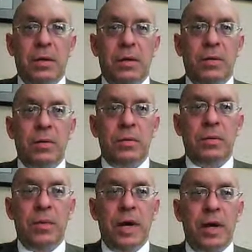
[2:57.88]

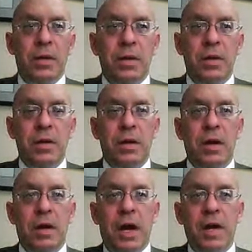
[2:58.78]
Well, I've
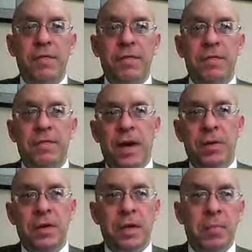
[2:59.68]
found in my
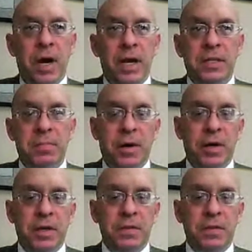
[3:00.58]
experience